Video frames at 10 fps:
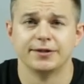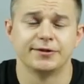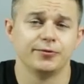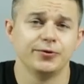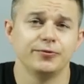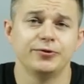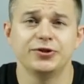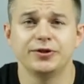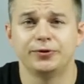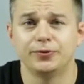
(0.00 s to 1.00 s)
so new
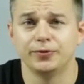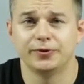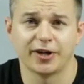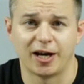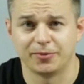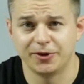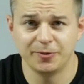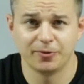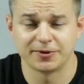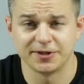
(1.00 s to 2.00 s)
G2 type
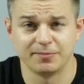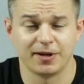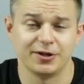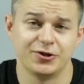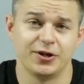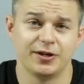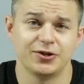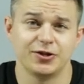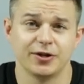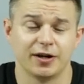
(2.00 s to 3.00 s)
gearboxes by
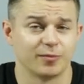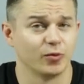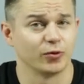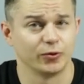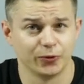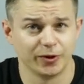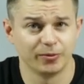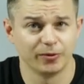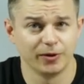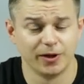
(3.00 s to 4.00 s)
G&G are more
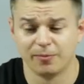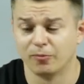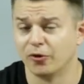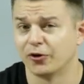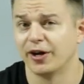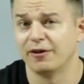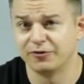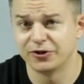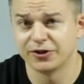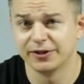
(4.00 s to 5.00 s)
durable, more
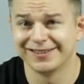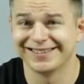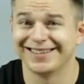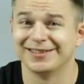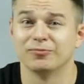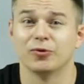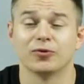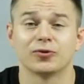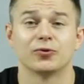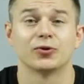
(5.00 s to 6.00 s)
efficient and
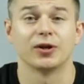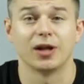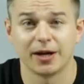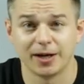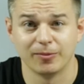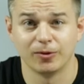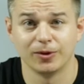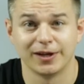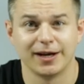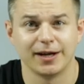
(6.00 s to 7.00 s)
more
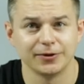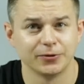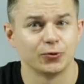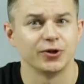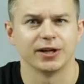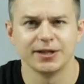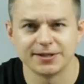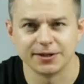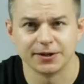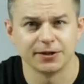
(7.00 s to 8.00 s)
reliable and
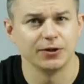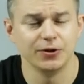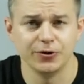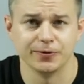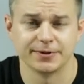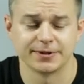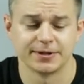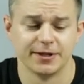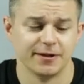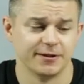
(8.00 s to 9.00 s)
realistic in use.
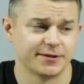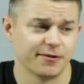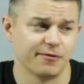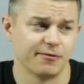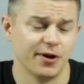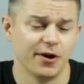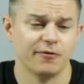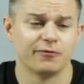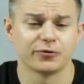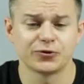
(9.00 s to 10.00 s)
So,
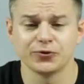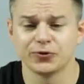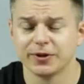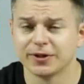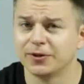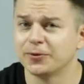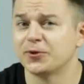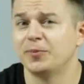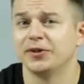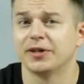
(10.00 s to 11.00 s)
for sure,
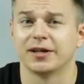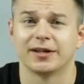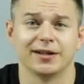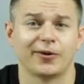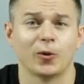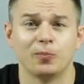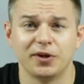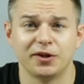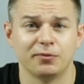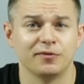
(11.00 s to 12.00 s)
those replica can
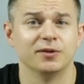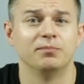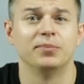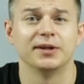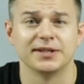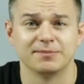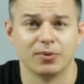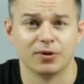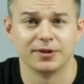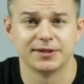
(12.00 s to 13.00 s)
compete with the biggest
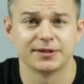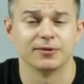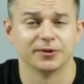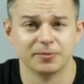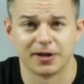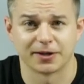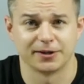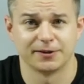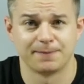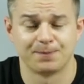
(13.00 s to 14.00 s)
boys on the market.